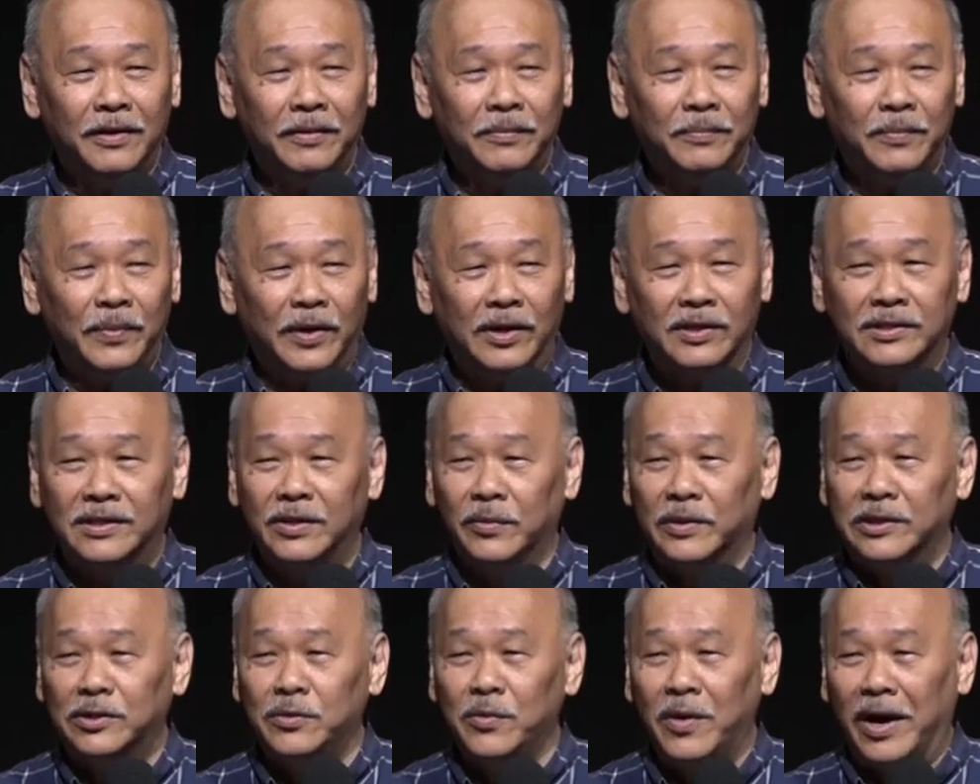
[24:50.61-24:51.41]
Because there
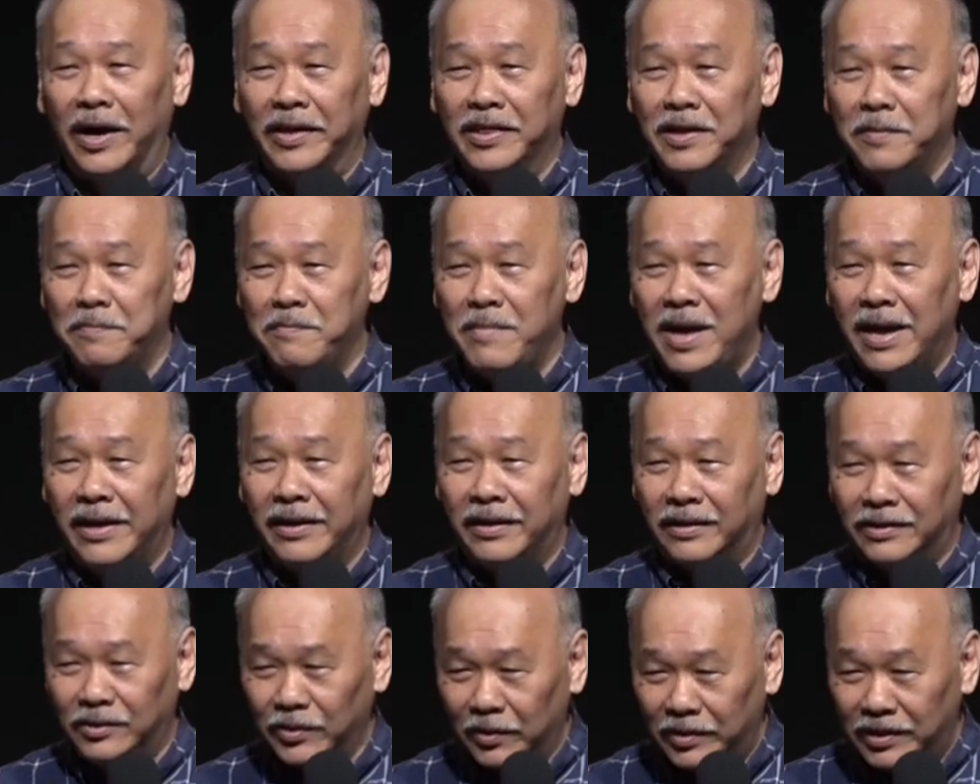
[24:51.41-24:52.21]
was no other man.
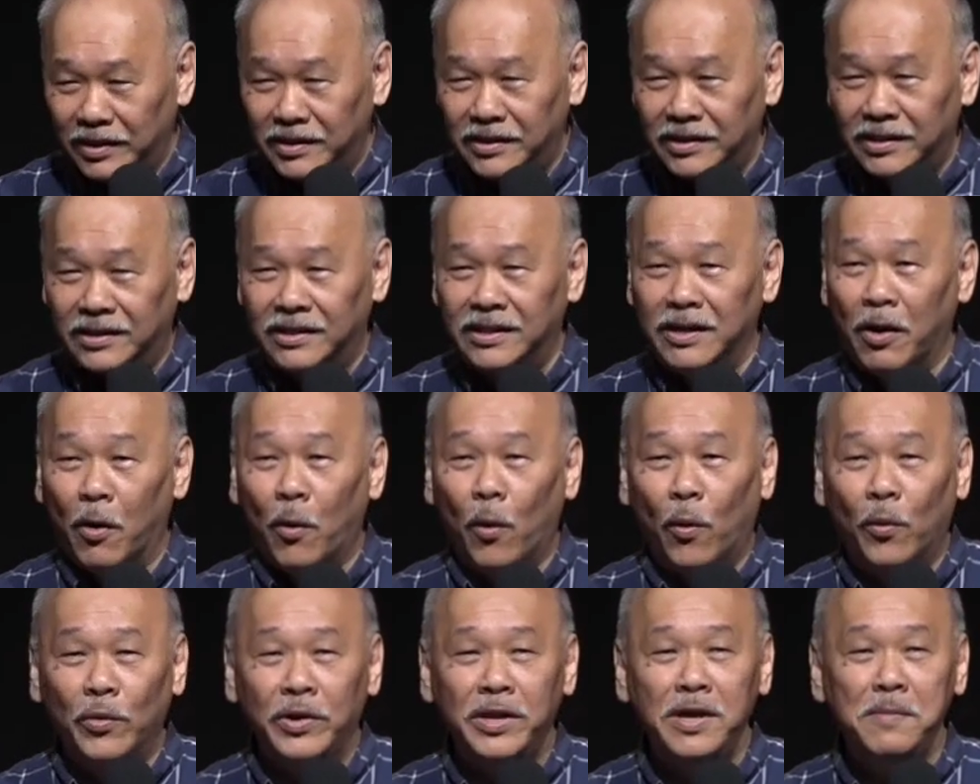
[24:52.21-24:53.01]
So this is the
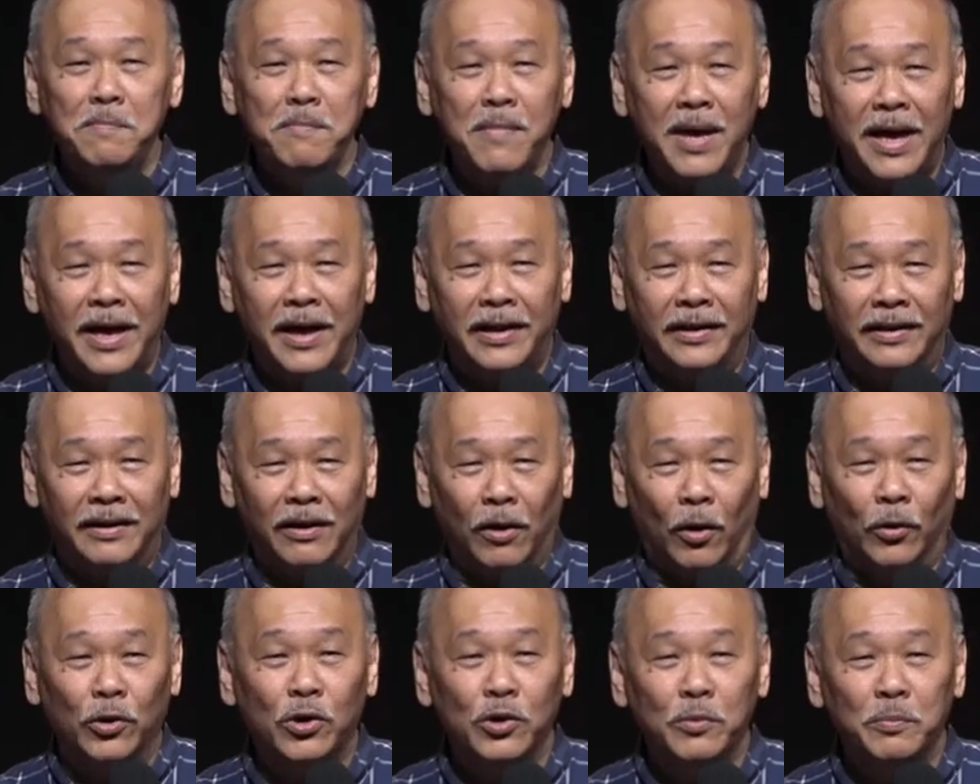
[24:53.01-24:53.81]
only man
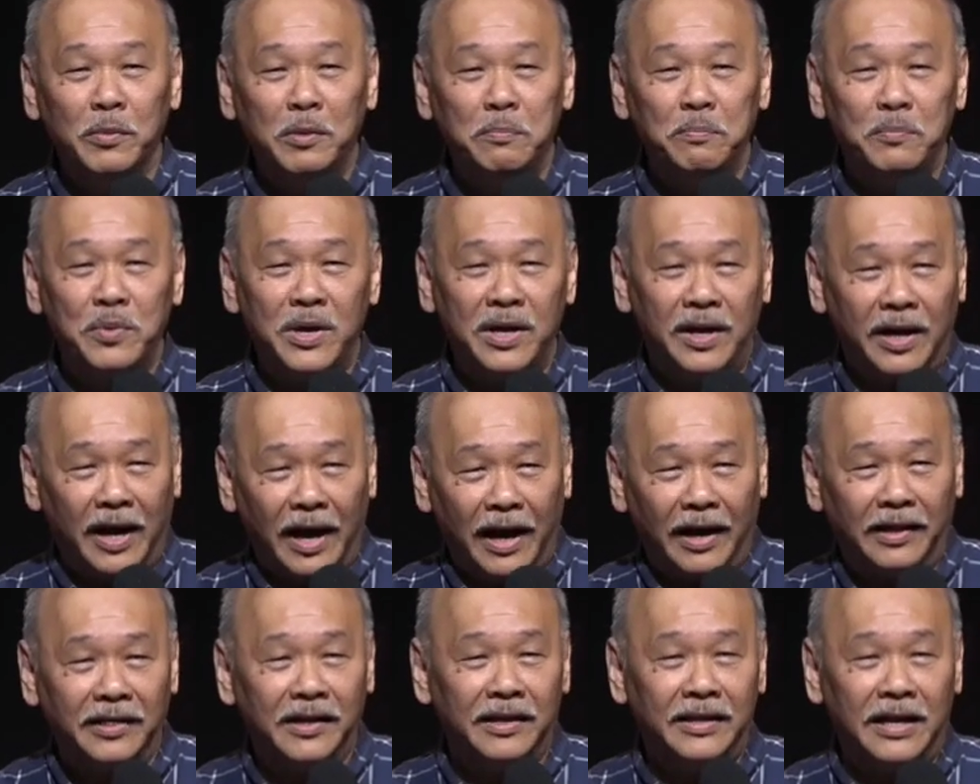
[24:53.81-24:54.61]
or human being
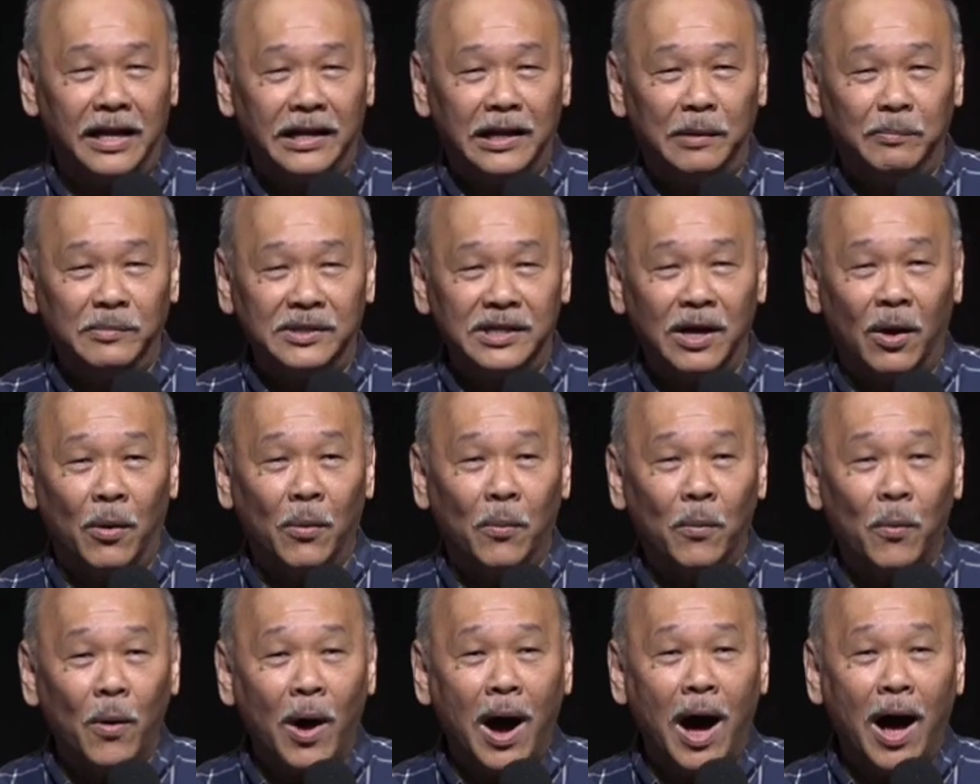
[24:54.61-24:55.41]
other than himself.
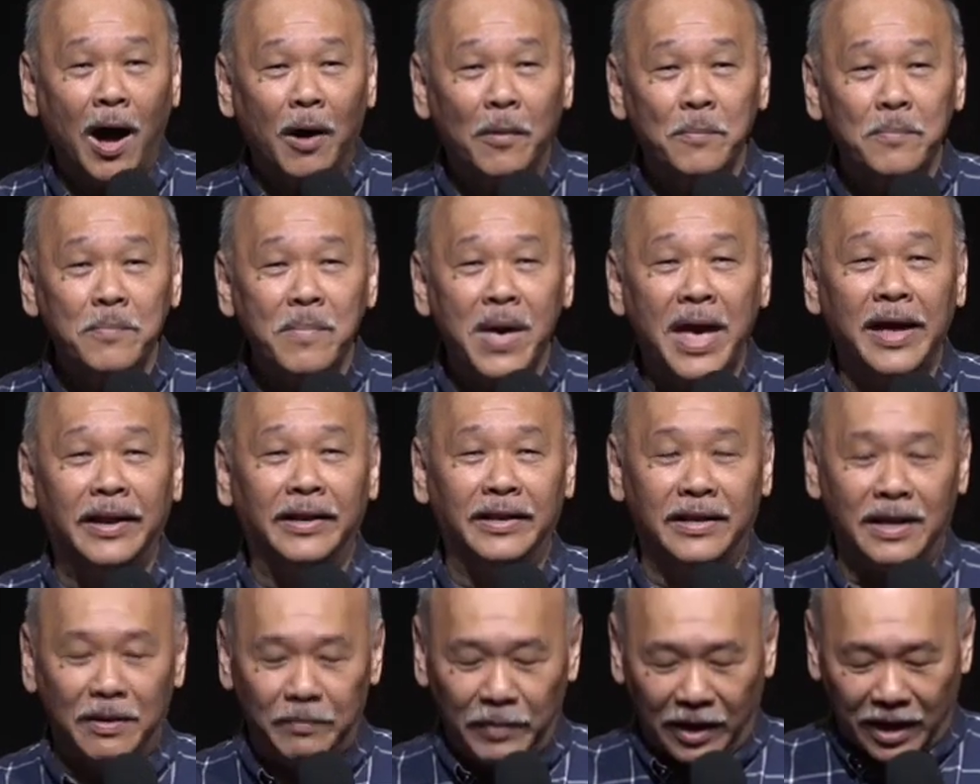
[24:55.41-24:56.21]
Wow, man,
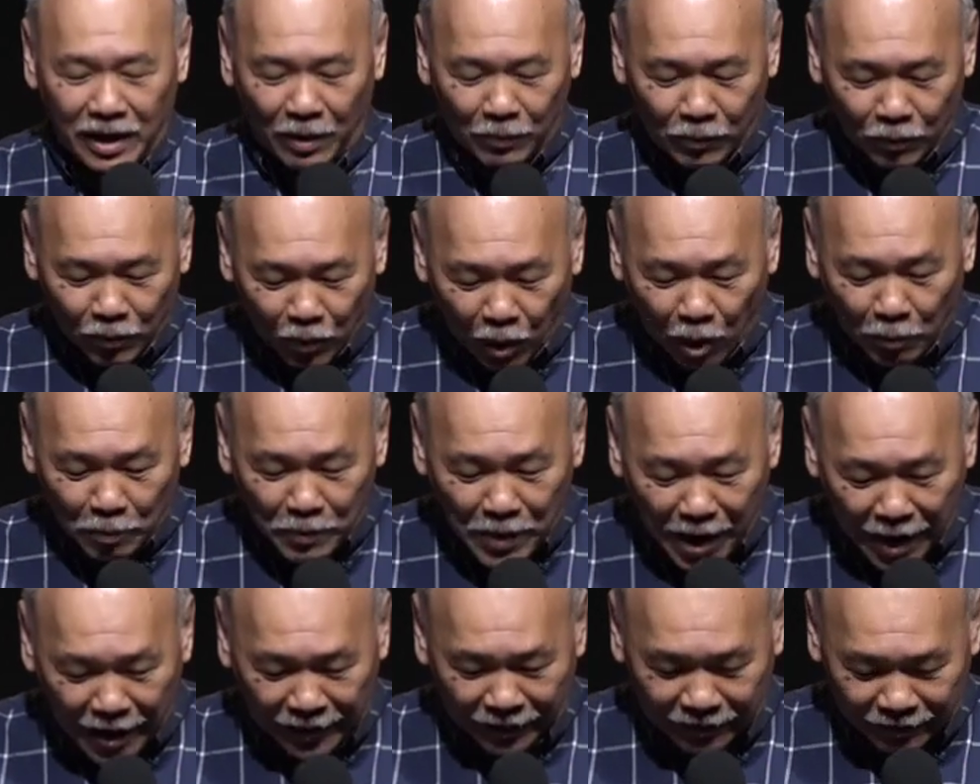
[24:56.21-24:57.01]
then become
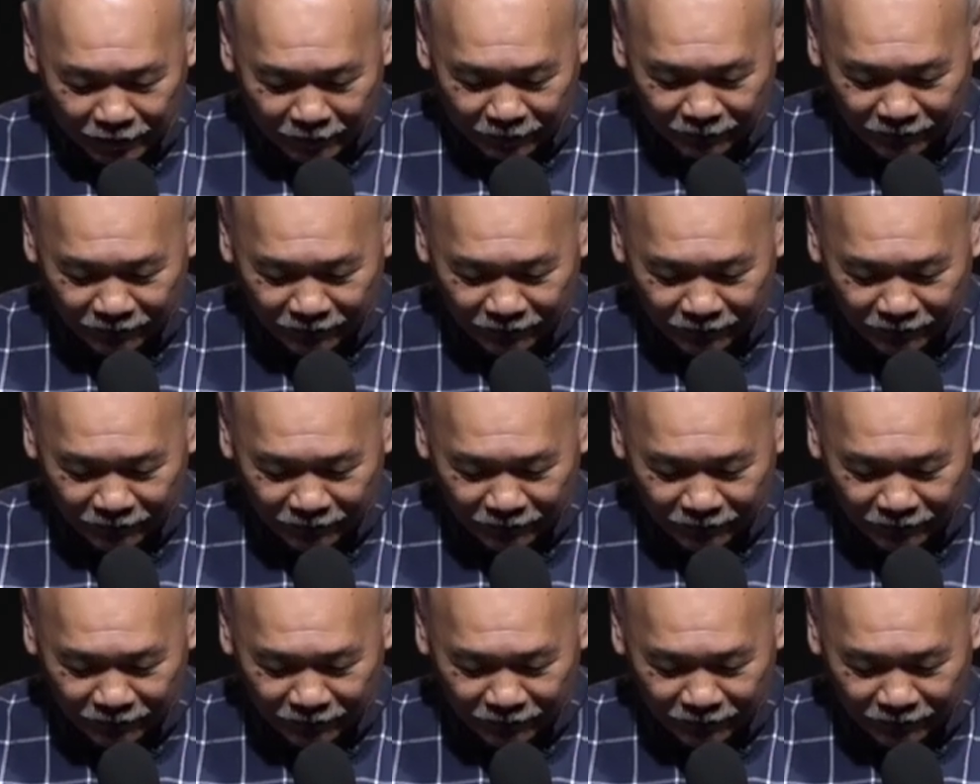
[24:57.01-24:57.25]
woman.